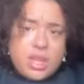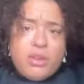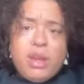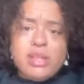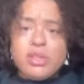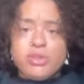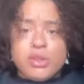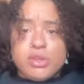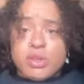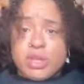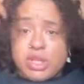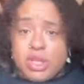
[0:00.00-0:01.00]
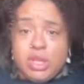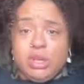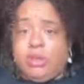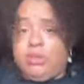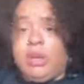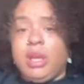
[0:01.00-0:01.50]
All right, so those are the
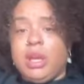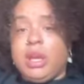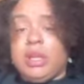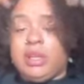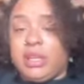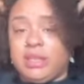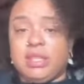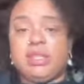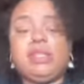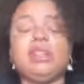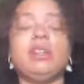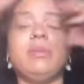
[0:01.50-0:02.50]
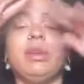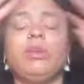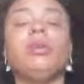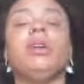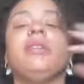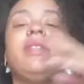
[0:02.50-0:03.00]
two like the serum and
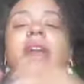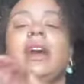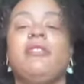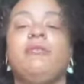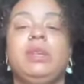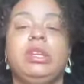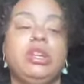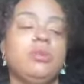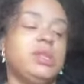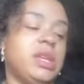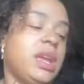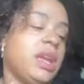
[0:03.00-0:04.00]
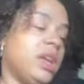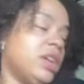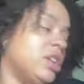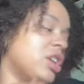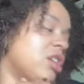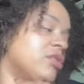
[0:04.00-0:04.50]
oil that I've been using,
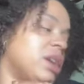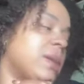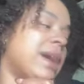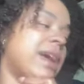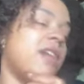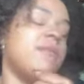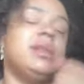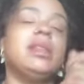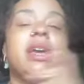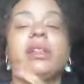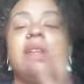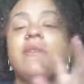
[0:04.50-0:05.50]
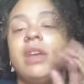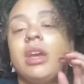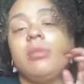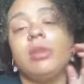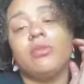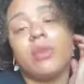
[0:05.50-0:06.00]
y'all know I have been like loving
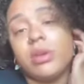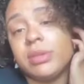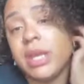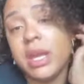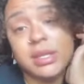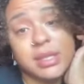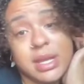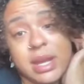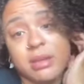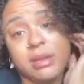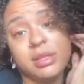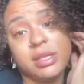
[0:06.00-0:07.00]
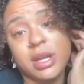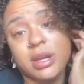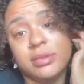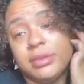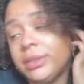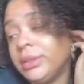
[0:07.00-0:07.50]
Camille Rose hands down. And
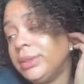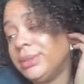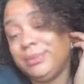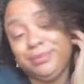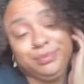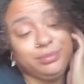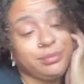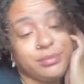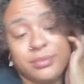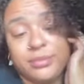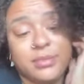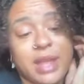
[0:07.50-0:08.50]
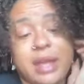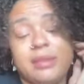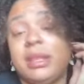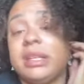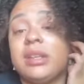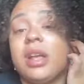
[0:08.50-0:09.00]
so that,
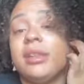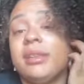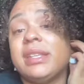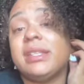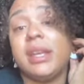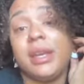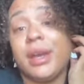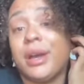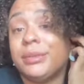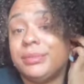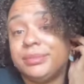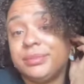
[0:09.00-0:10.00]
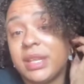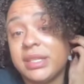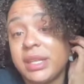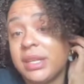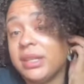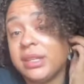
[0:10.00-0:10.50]
that's all. That's it, y'all.
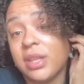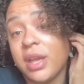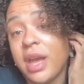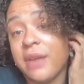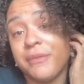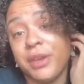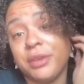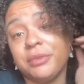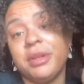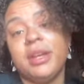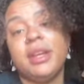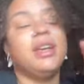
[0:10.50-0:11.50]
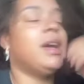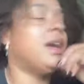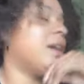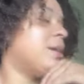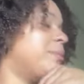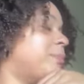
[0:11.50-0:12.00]
That's it. That's all I got for you.
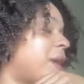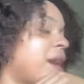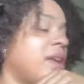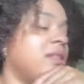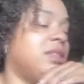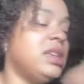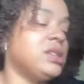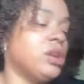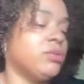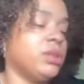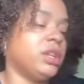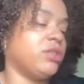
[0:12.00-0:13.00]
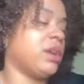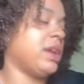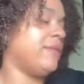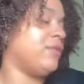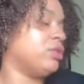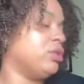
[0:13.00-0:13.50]
Um, but these are really great
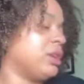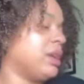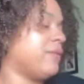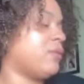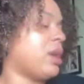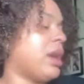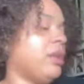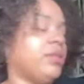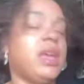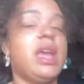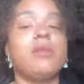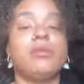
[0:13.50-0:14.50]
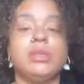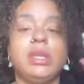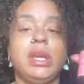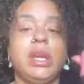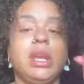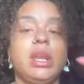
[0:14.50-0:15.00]
if you're looking for a healthy hair
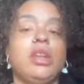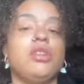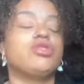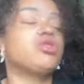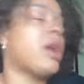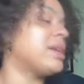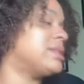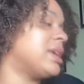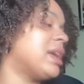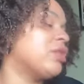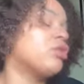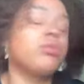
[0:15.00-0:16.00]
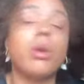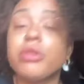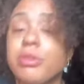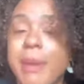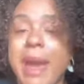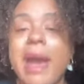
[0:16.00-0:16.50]
routine and you're trying to get
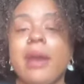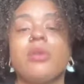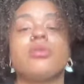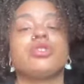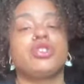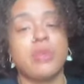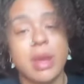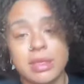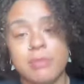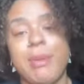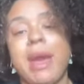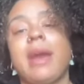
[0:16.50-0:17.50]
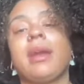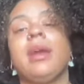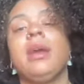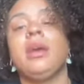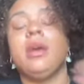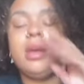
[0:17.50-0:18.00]
growth back or strength back,
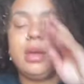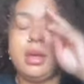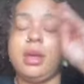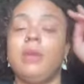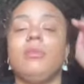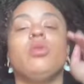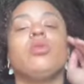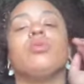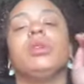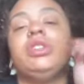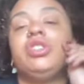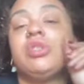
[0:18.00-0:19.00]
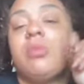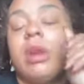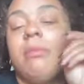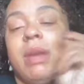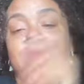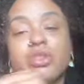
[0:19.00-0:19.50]
um, or really just want
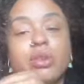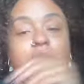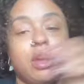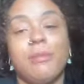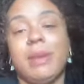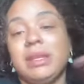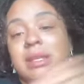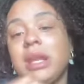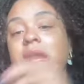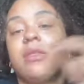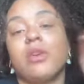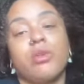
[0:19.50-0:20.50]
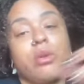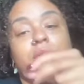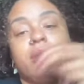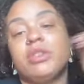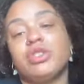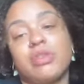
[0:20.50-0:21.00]
to make sure that you're maintaining the
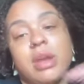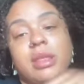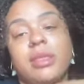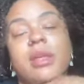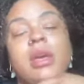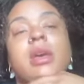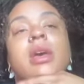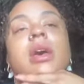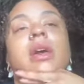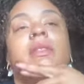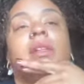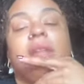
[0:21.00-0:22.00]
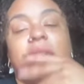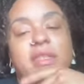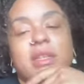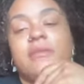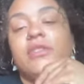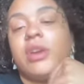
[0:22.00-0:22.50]
growth and the strength and the
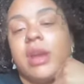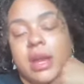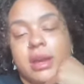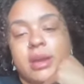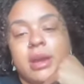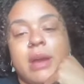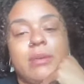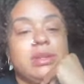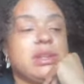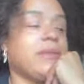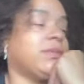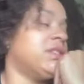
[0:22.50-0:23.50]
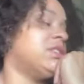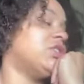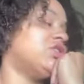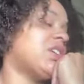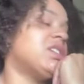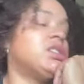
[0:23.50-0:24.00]
length of your hair. I would definitely
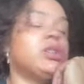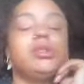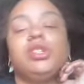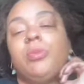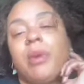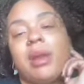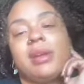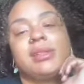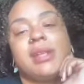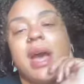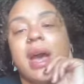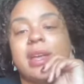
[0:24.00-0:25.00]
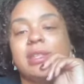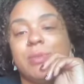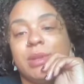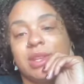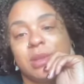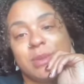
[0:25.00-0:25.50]
suggest those two products as
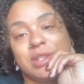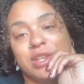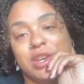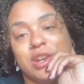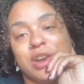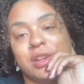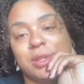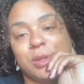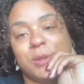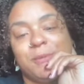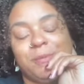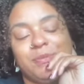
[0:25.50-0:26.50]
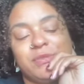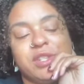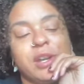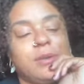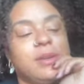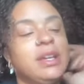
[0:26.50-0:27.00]
building them into your arsenal.
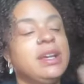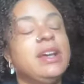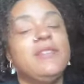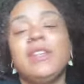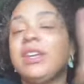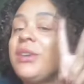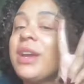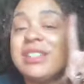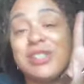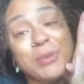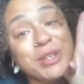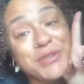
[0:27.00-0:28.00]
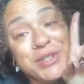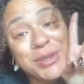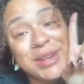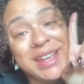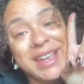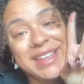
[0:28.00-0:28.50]
So, thank you guys so much for
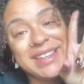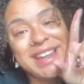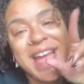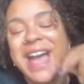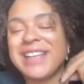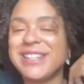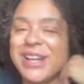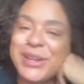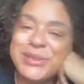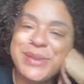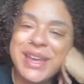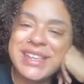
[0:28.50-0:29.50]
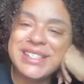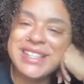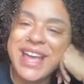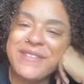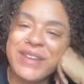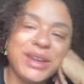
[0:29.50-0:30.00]
tuning in. As always,
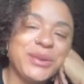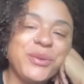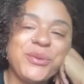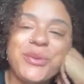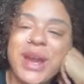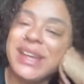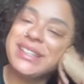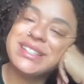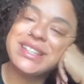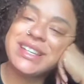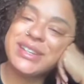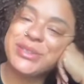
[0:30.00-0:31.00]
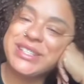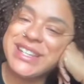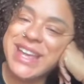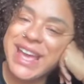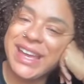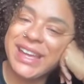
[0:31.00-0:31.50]
have a great
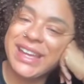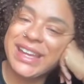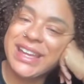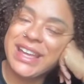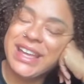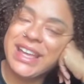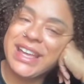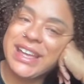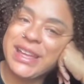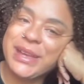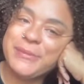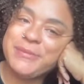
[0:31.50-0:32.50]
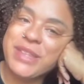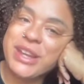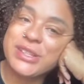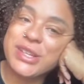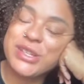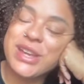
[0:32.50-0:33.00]
day. Um, and
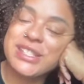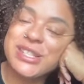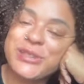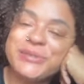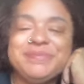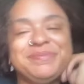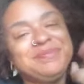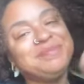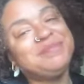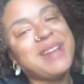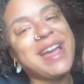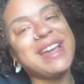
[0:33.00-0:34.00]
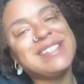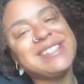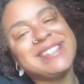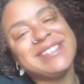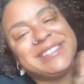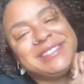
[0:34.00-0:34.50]
I'll talk to you guys soon. Bye, guys.